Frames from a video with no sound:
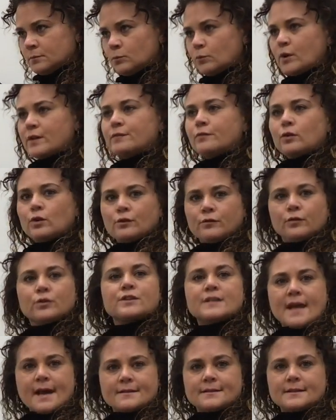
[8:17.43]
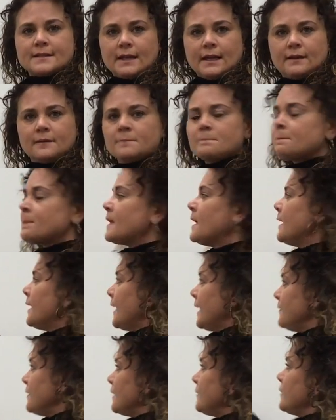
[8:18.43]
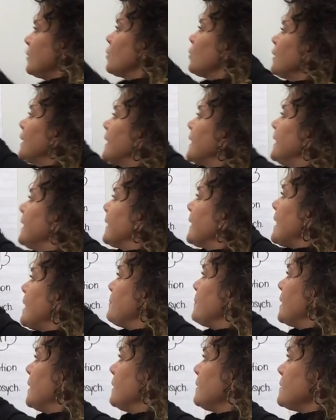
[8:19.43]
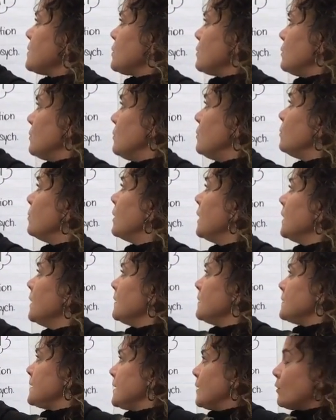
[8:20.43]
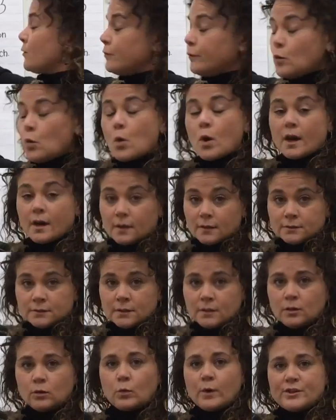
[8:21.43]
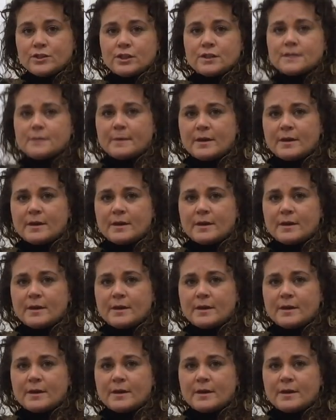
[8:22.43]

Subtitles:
refer for testing. And then they're going to kick up into Tier 4, which is